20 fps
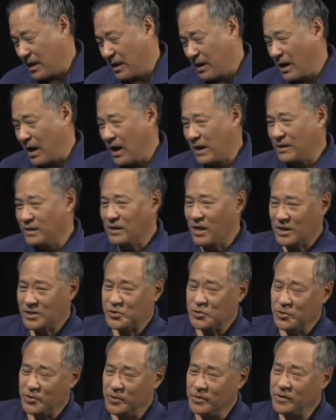I
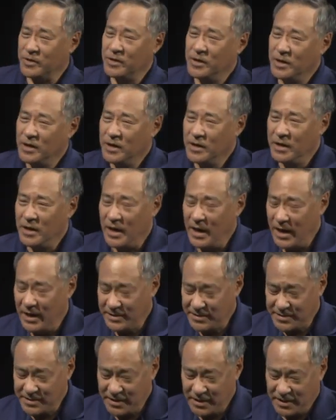lecture
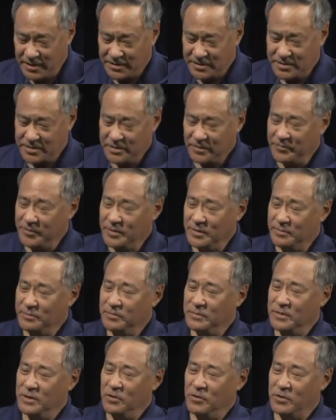at uh, different
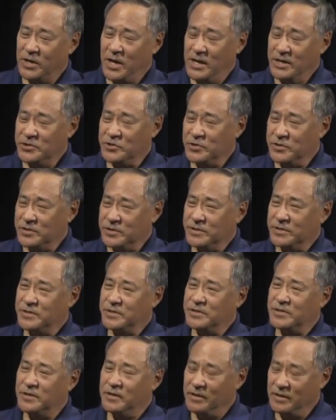
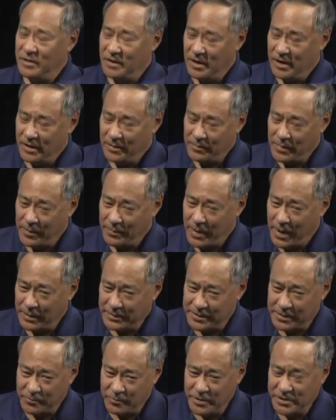locations um, about
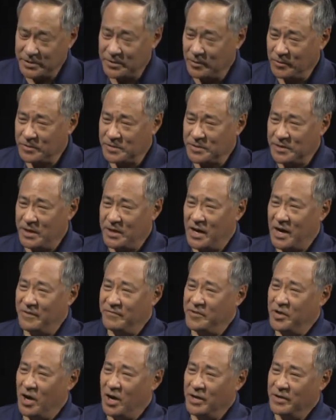the research that I've
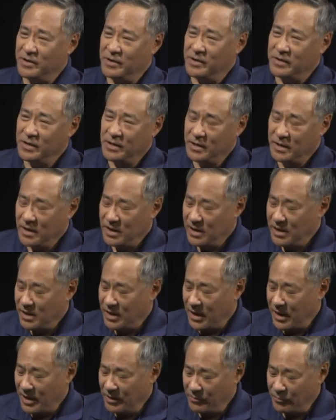done.
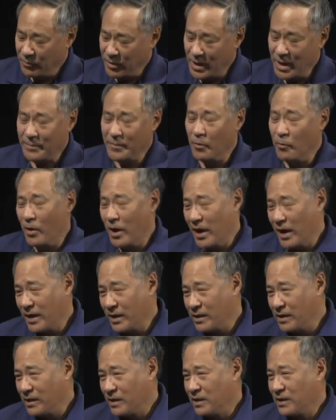And when I'm away,
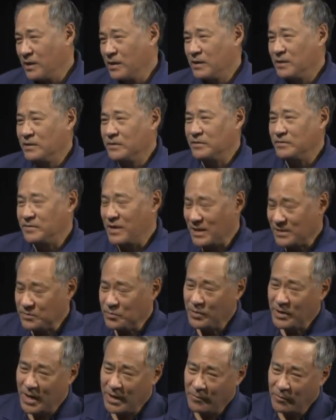that's
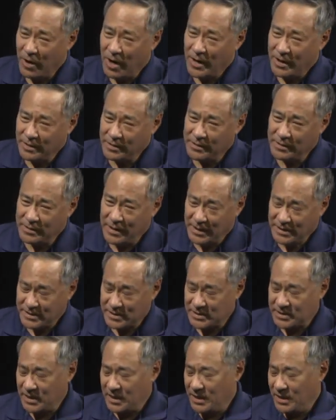when I write.
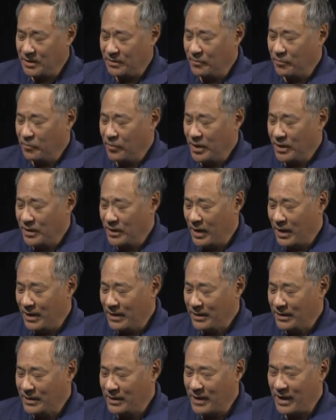That's uh, when
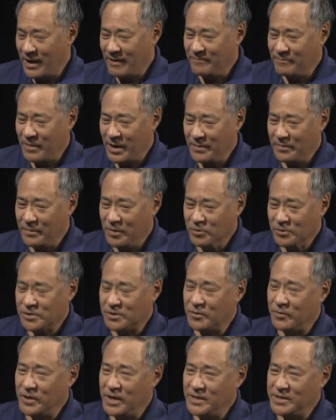I have my most
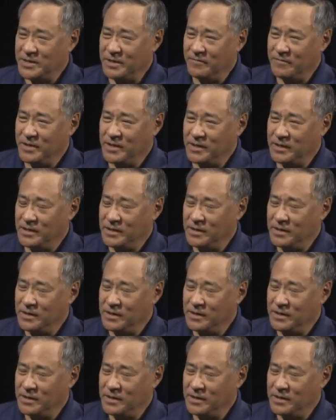creativity